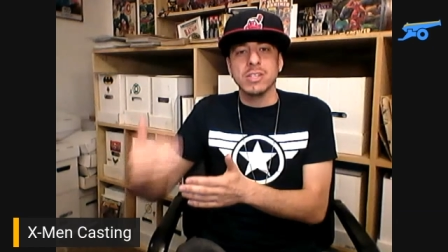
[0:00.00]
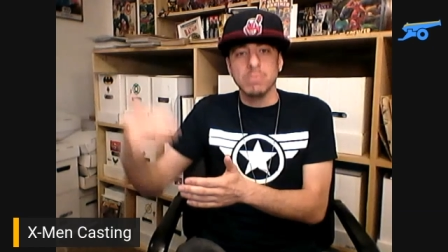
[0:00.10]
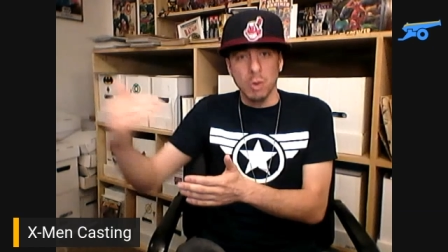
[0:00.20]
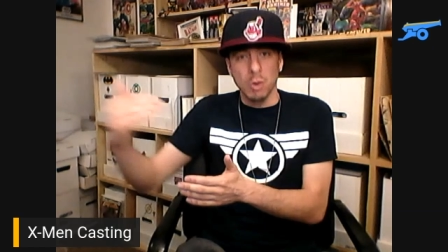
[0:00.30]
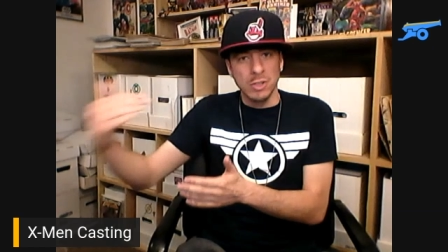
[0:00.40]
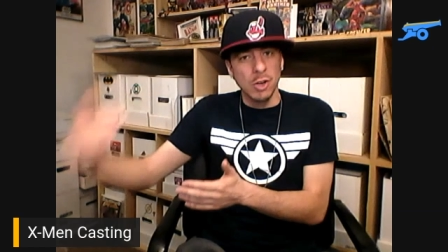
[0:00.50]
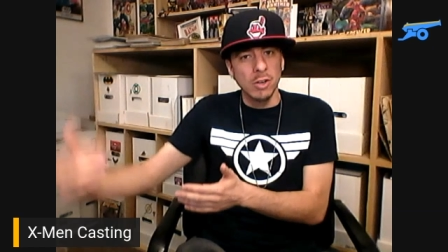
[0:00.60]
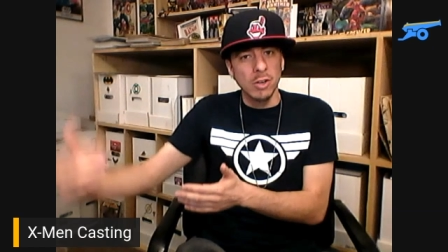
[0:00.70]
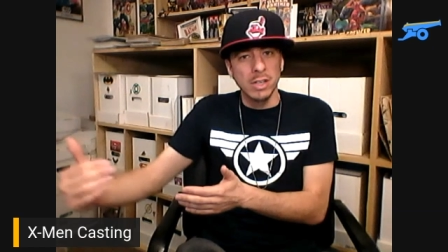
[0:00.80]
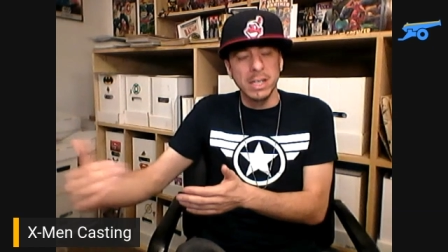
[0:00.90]
his more
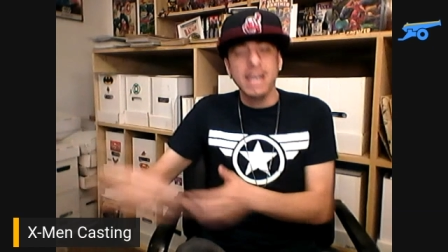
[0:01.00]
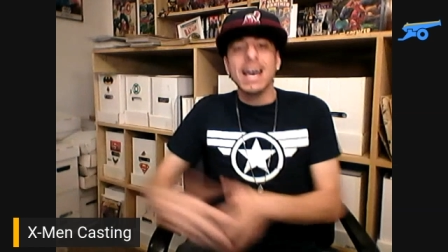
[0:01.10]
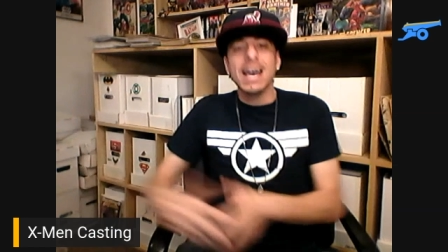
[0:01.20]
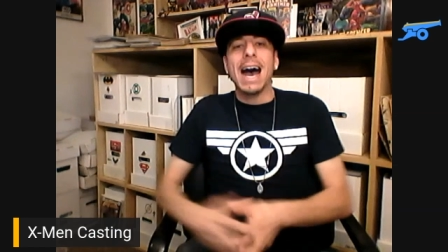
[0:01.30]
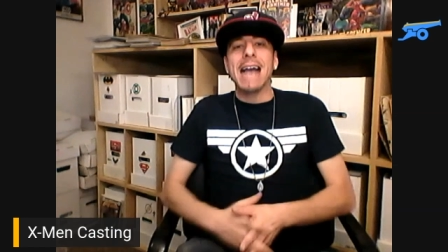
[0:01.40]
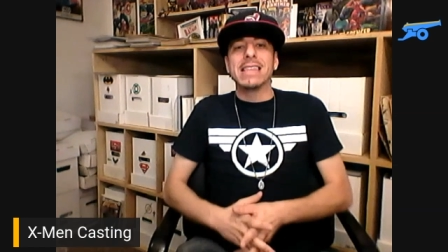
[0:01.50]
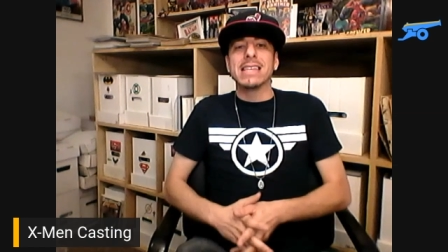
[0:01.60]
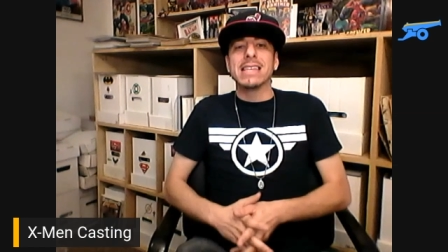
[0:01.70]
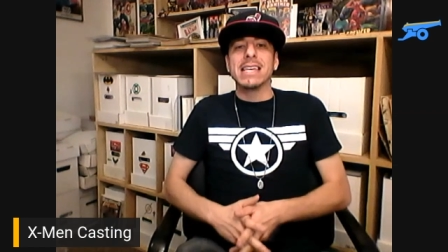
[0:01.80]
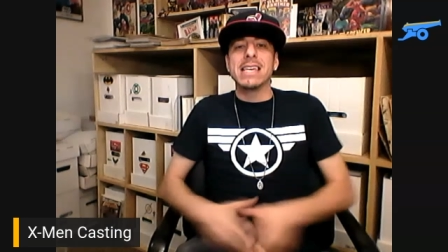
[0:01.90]
adulthood, I
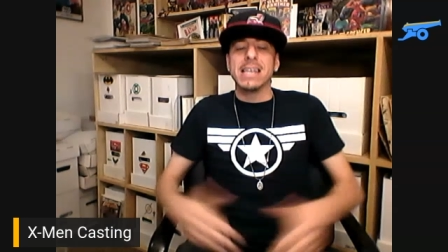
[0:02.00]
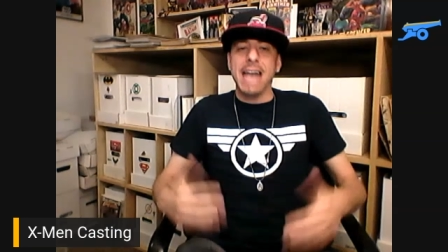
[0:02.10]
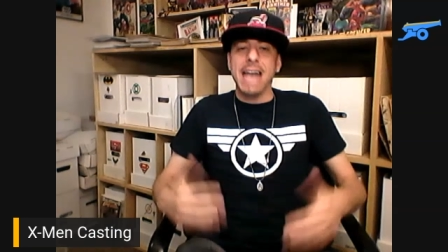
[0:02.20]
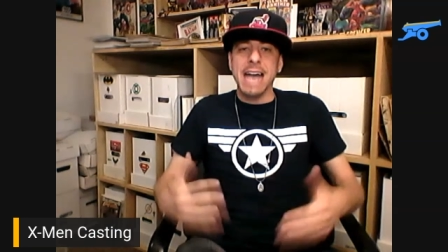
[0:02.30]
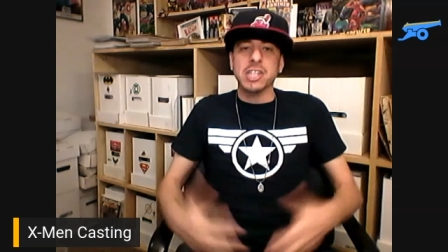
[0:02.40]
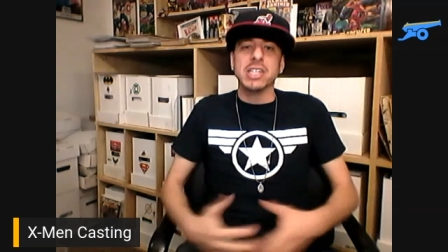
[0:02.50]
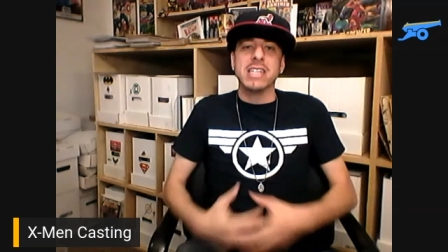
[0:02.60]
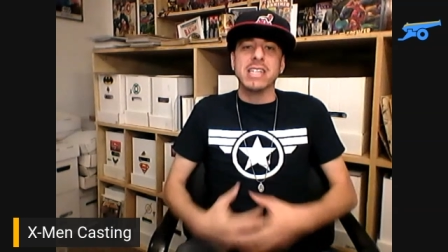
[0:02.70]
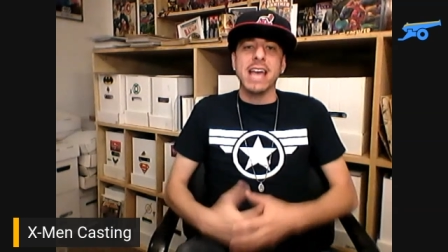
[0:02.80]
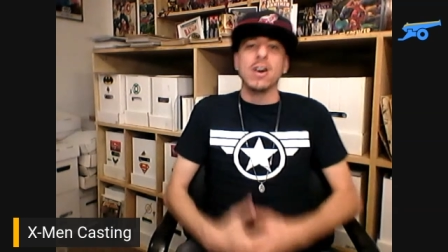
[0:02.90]
think that he can
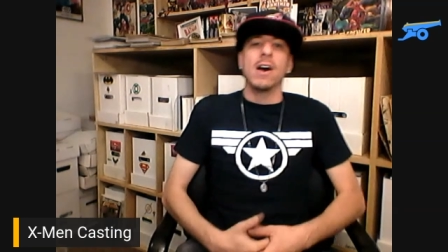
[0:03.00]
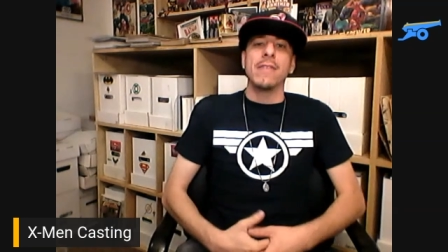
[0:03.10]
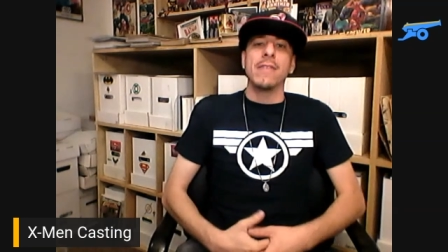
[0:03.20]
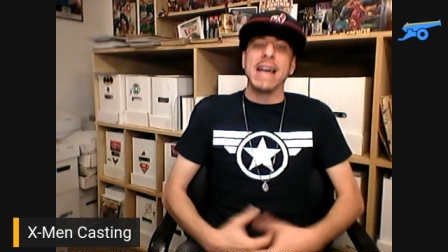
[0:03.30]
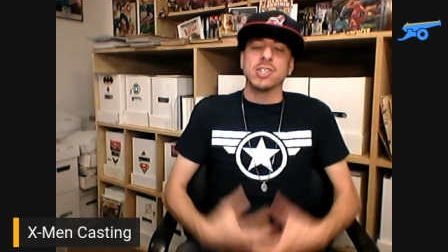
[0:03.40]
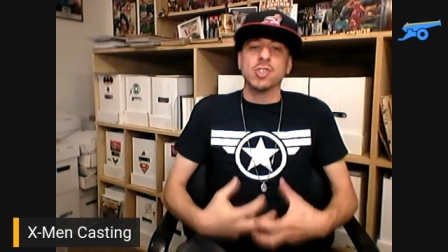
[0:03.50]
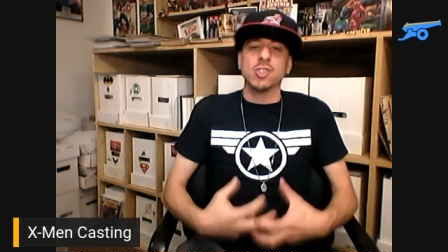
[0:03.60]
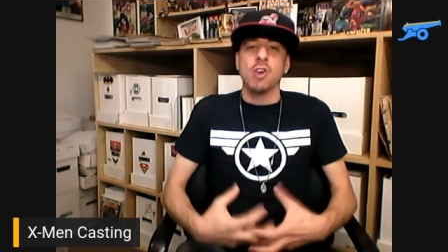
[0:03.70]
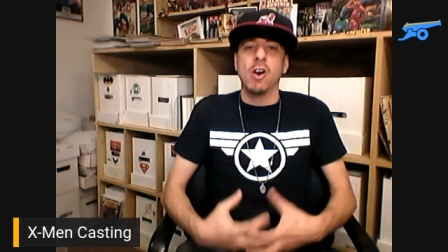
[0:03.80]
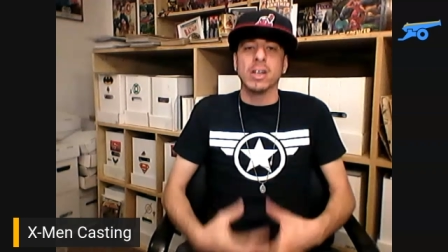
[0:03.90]
actually take on that
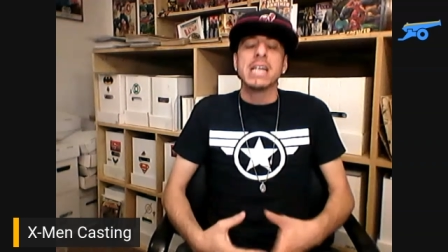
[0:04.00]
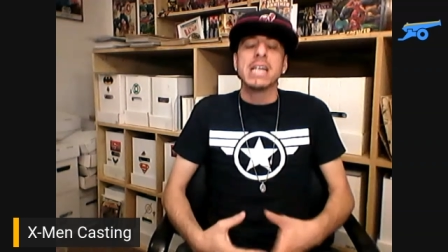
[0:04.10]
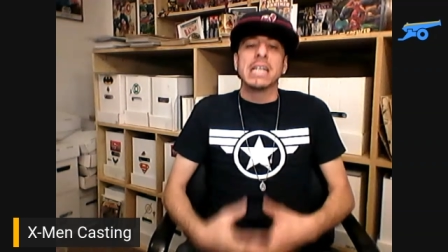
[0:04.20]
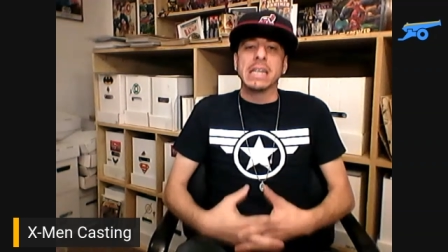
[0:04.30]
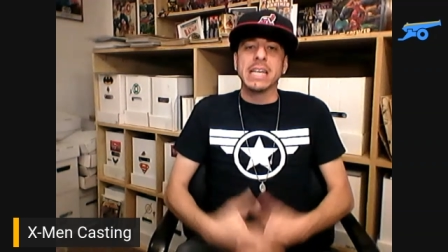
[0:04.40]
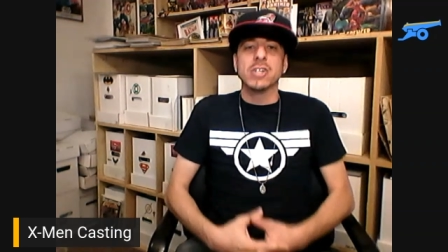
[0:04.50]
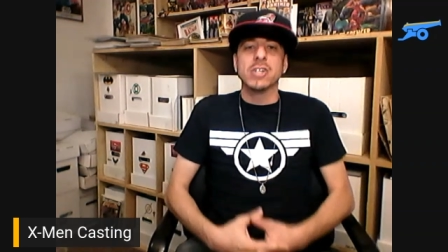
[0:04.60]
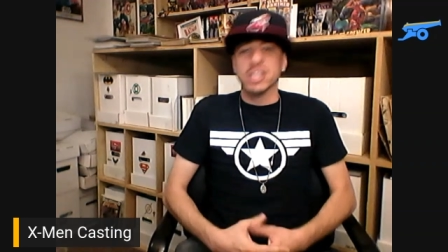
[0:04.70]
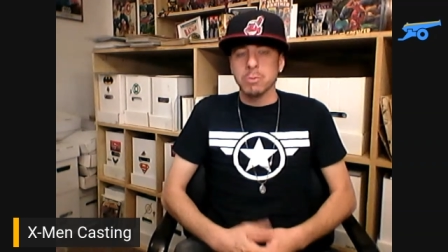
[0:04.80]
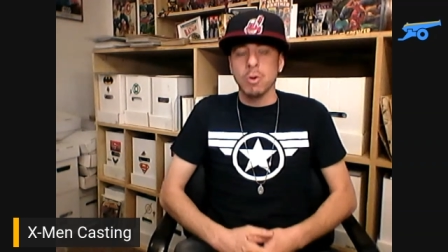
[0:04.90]
strong
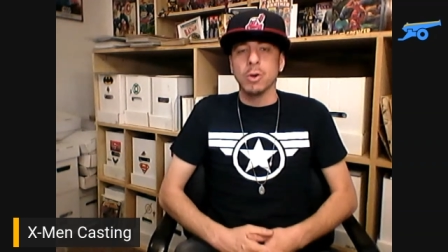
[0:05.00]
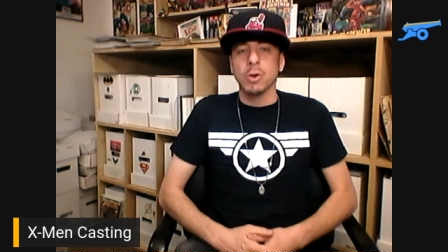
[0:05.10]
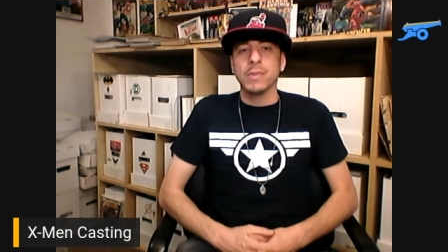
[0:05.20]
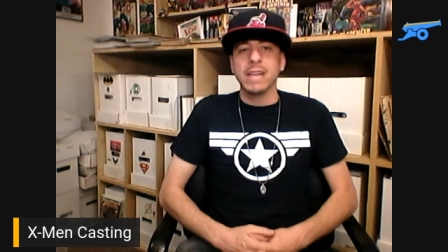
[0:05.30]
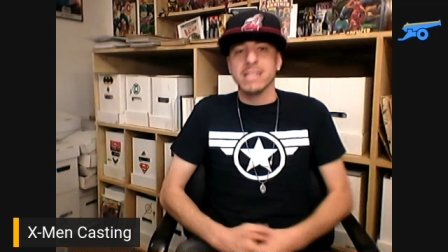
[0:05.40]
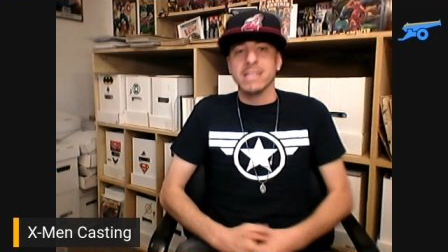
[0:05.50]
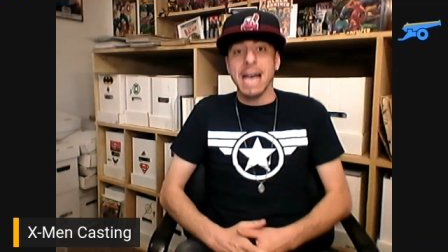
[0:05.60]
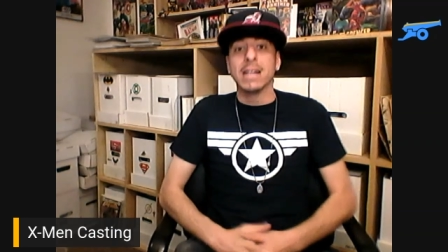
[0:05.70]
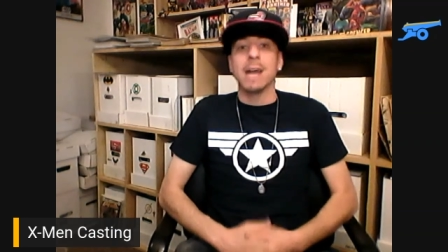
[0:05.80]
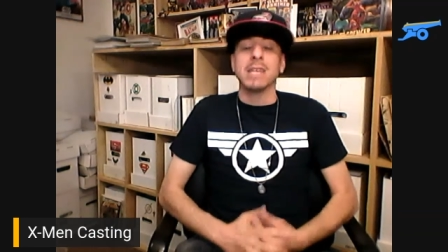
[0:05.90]
leadership role that
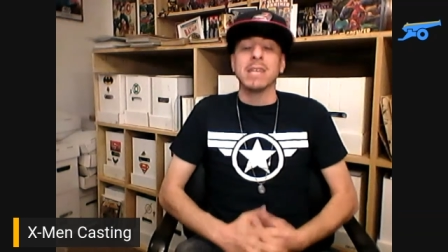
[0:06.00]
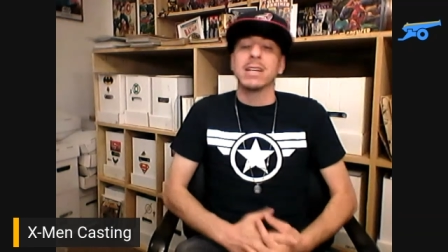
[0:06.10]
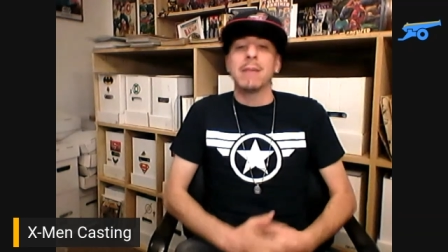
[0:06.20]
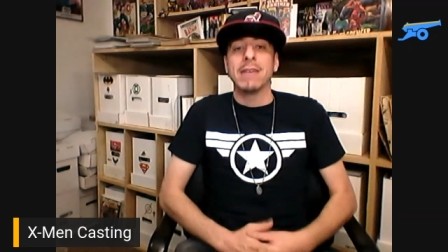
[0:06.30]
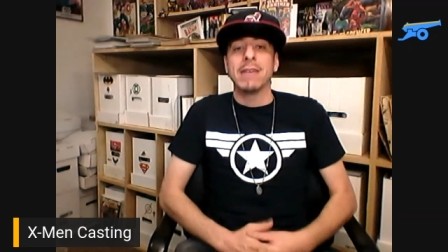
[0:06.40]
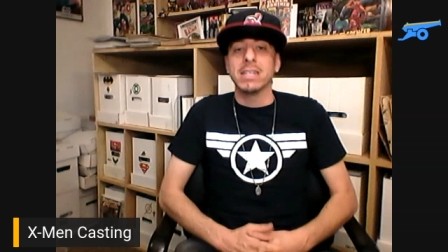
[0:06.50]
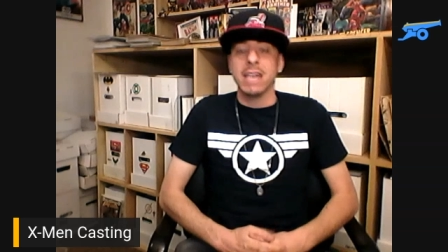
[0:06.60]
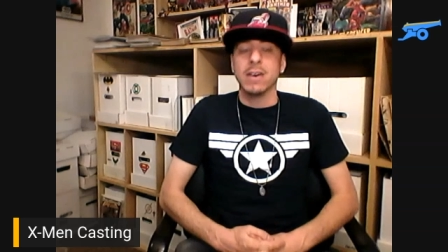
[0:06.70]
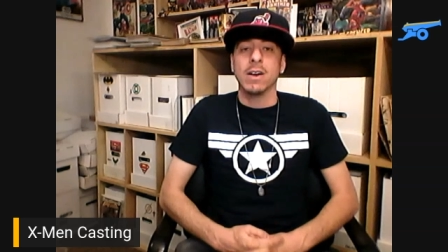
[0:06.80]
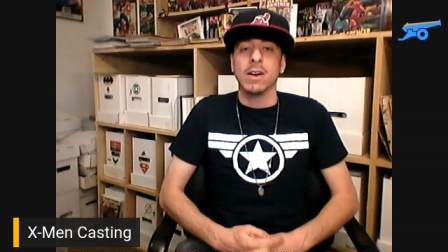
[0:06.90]
Cyclops ended up having to
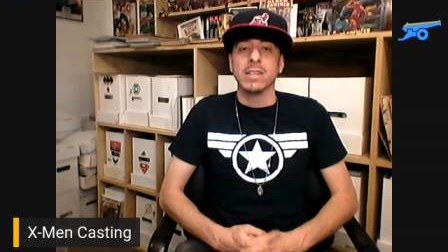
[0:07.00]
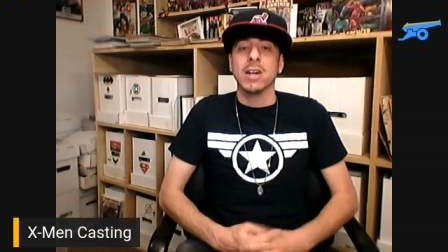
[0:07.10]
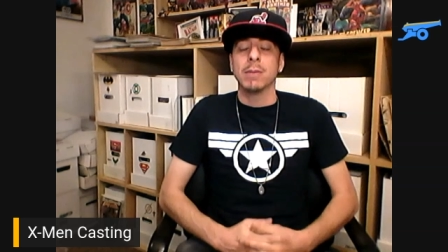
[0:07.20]
take on in the